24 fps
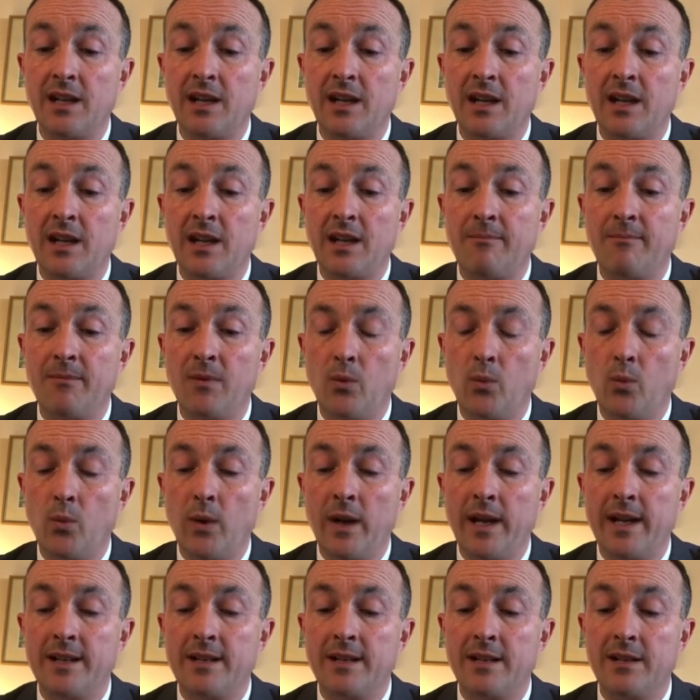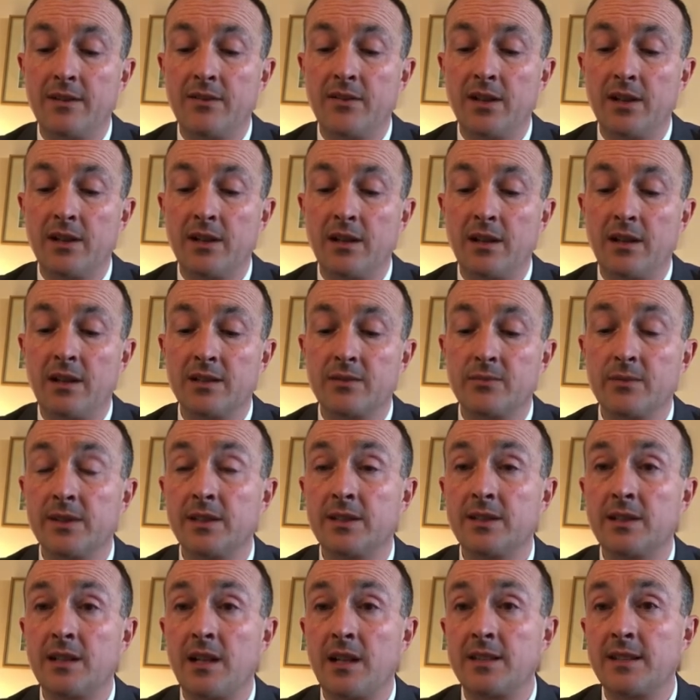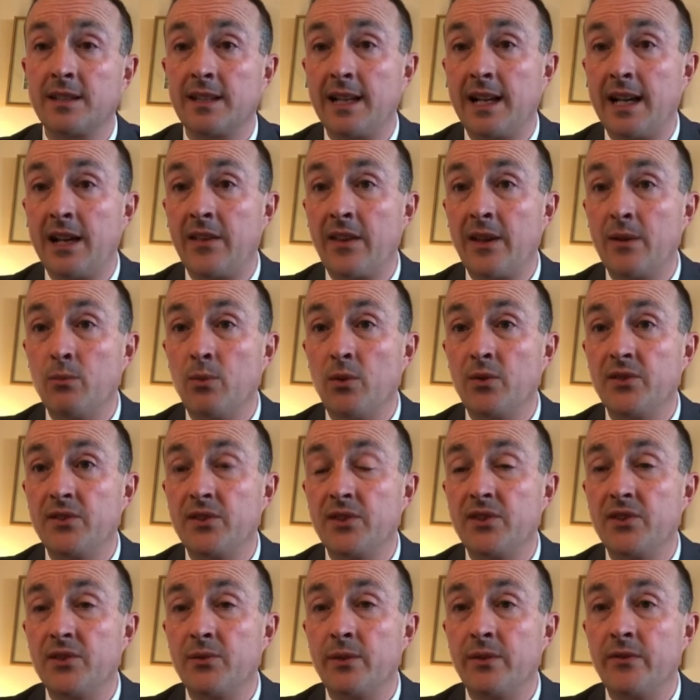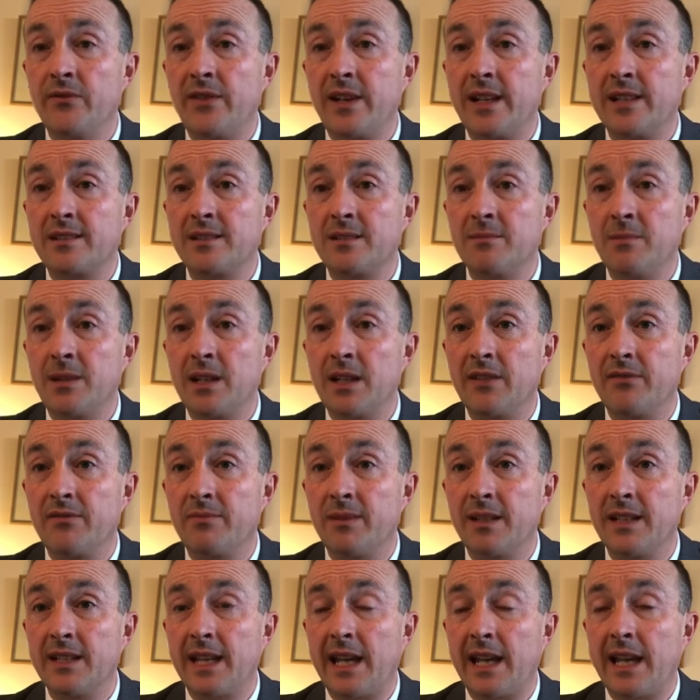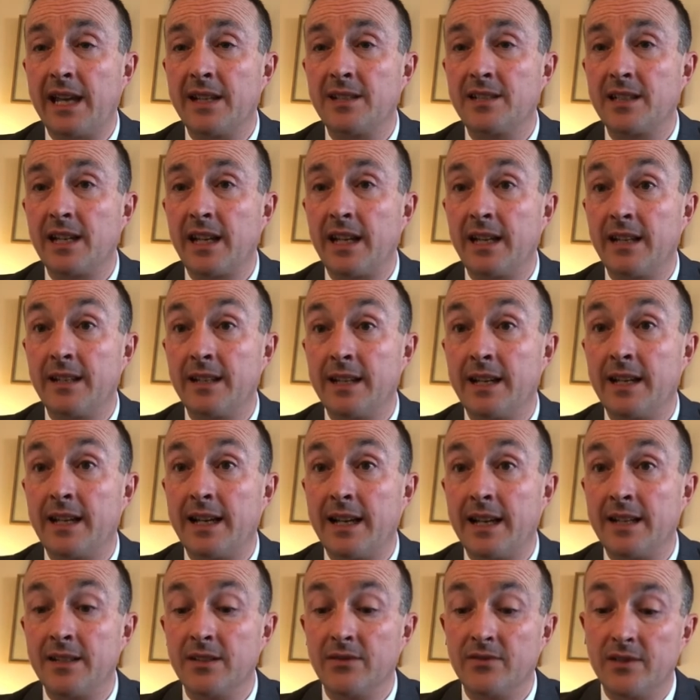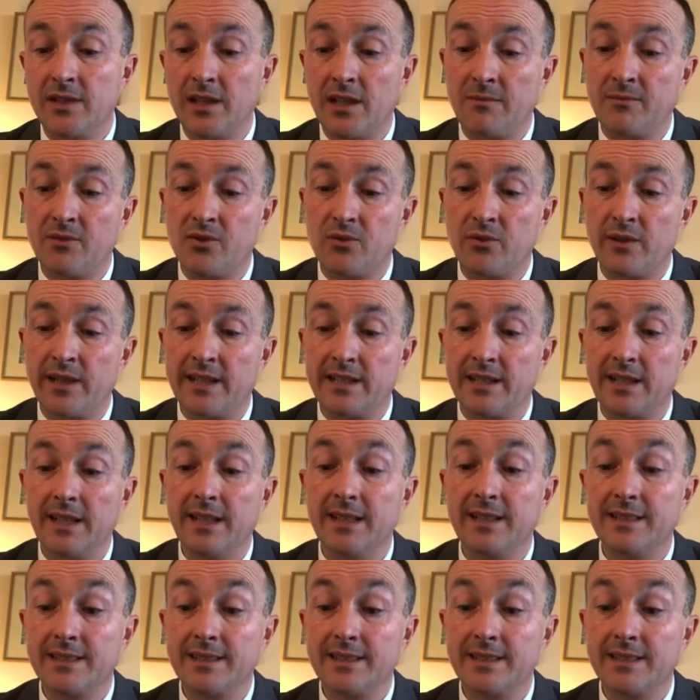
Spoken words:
when the class were discussing how they wanted to invest the money from the KHA in their end-of-term treat.